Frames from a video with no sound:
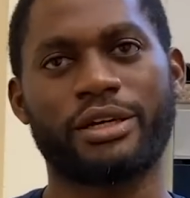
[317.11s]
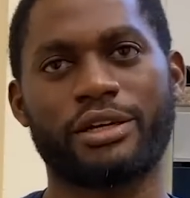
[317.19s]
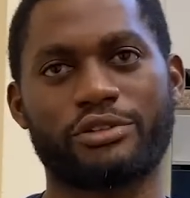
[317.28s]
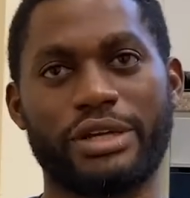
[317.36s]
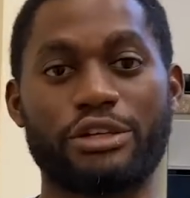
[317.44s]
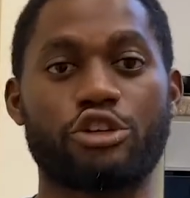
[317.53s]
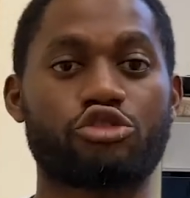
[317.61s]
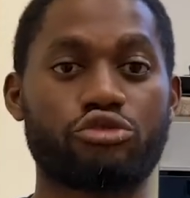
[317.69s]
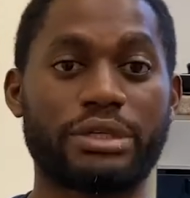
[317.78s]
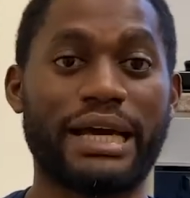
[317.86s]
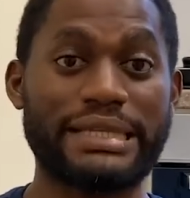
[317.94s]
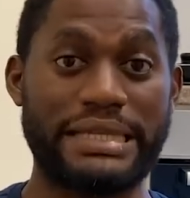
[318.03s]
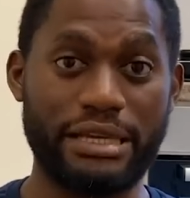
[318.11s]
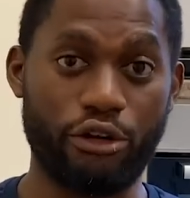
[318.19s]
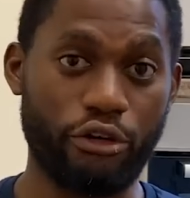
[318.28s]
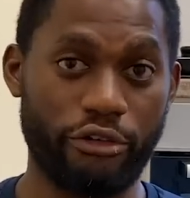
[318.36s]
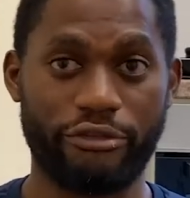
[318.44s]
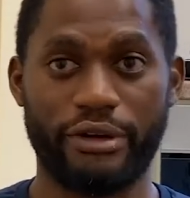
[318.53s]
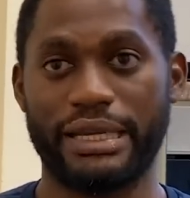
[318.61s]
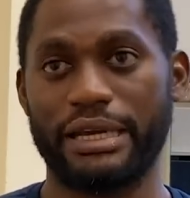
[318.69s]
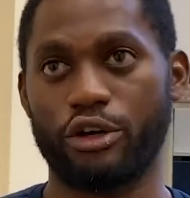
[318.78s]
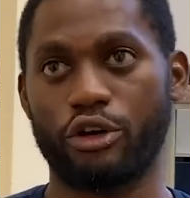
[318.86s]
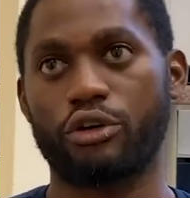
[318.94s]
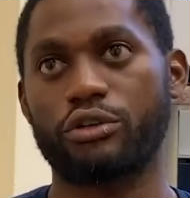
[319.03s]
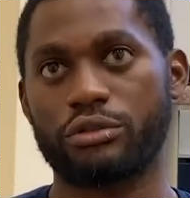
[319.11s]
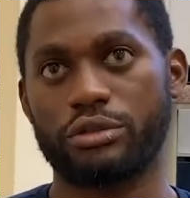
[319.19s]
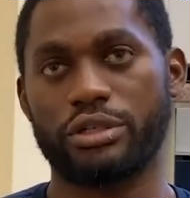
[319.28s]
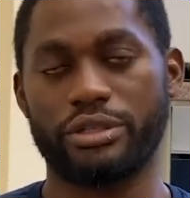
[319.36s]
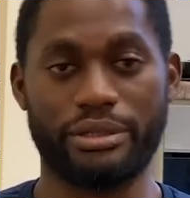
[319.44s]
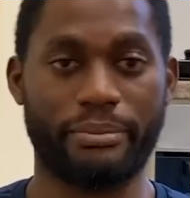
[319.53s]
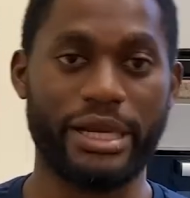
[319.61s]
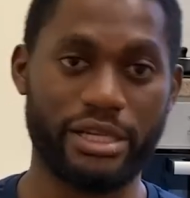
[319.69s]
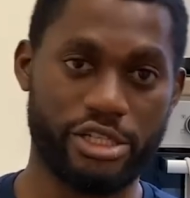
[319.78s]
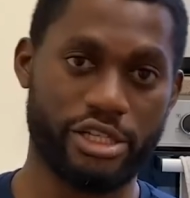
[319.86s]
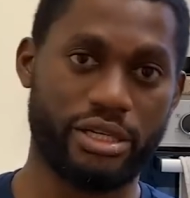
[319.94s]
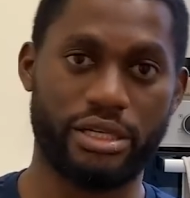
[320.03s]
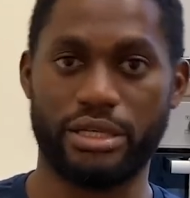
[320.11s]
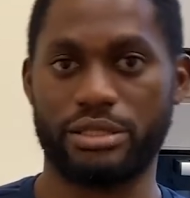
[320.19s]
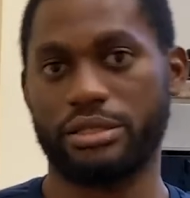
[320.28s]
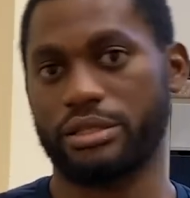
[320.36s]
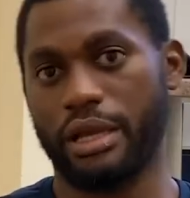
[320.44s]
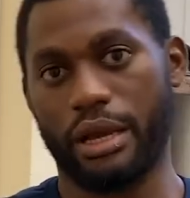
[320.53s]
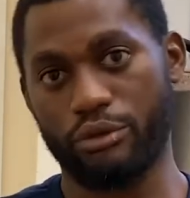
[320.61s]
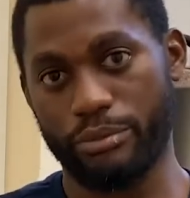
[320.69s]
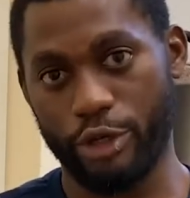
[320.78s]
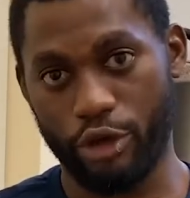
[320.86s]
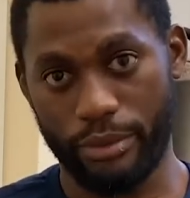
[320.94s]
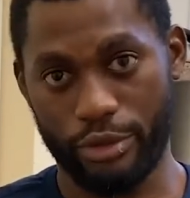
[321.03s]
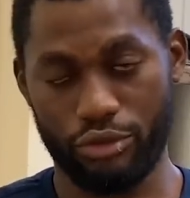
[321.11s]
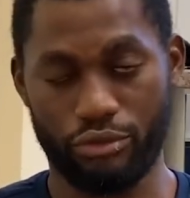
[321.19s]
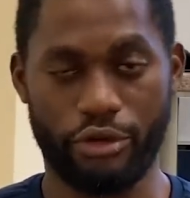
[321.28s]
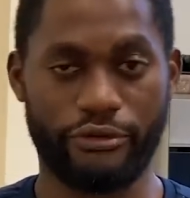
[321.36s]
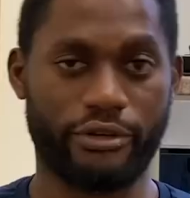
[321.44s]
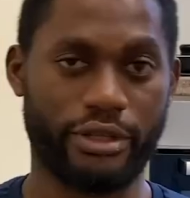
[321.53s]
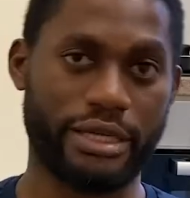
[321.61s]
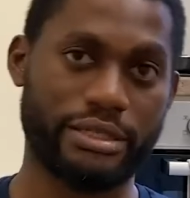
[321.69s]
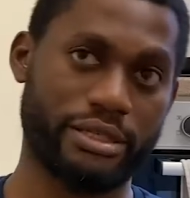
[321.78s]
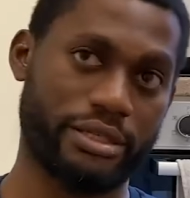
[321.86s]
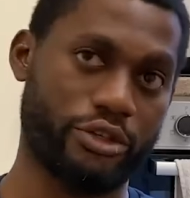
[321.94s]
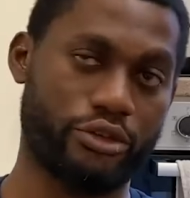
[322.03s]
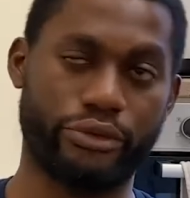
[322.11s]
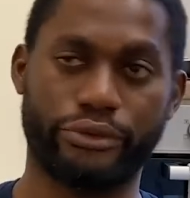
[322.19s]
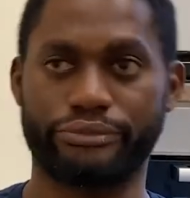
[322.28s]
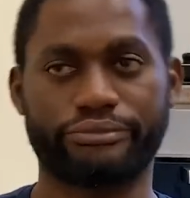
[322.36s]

So I just took that day off, and I called the manager that I won't be coming to work for that day, you know.